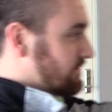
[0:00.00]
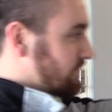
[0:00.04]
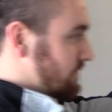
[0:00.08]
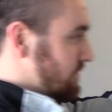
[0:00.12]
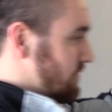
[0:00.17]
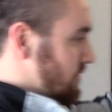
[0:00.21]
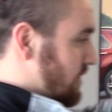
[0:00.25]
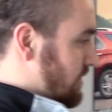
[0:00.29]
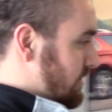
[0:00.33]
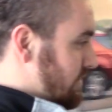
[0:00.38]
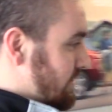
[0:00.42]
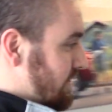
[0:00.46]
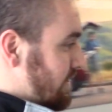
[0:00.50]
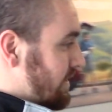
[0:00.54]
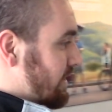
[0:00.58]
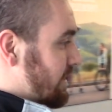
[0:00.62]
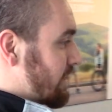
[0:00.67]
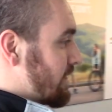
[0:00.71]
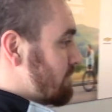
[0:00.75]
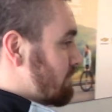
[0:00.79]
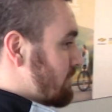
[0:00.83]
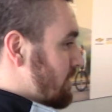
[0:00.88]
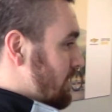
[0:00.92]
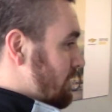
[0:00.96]
trunk's going to
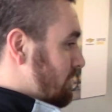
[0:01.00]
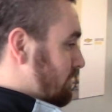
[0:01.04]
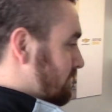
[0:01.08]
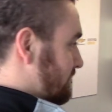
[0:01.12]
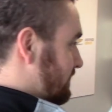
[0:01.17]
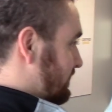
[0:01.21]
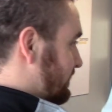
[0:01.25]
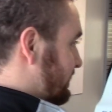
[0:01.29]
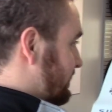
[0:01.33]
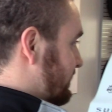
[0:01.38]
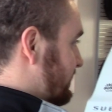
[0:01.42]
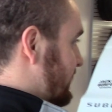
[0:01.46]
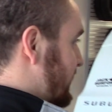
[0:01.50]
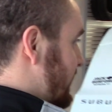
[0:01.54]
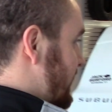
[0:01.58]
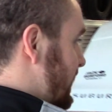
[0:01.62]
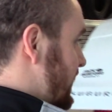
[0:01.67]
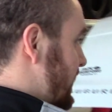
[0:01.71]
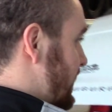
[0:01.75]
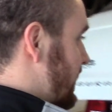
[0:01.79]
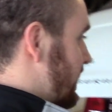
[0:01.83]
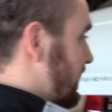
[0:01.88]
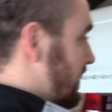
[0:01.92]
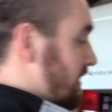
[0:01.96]
come up.
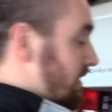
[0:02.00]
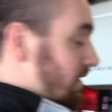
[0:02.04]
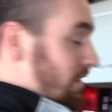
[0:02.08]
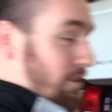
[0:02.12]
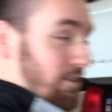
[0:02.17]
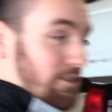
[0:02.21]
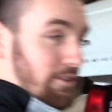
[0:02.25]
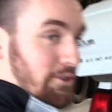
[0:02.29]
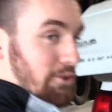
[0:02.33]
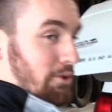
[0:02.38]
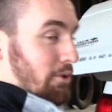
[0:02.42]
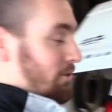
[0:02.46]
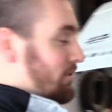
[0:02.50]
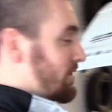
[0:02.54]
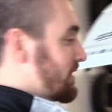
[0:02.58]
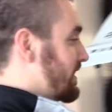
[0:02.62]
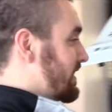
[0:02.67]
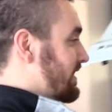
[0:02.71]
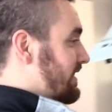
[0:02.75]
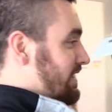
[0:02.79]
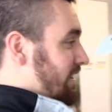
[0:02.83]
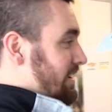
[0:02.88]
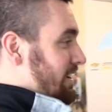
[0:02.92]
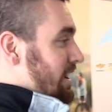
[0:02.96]
And another cool
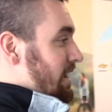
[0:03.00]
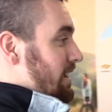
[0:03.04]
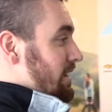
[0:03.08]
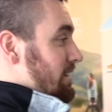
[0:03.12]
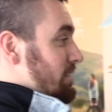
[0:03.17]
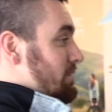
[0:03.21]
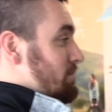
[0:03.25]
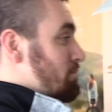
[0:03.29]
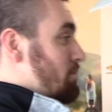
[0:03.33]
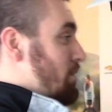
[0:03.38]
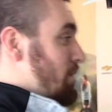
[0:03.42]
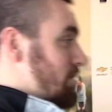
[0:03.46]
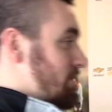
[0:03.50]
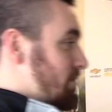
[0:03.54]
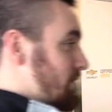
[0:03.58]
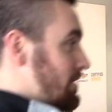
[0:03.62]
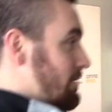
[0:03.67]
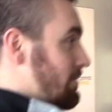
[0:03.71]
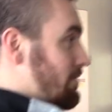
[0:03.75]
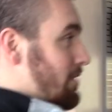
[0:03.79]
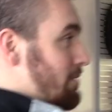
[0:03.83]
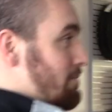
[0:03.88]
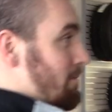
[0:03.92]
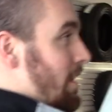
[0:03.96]
thing that I, is personally
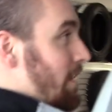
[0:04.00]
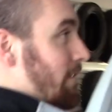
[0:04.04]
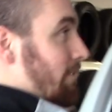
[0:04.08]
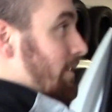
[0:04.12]
one of my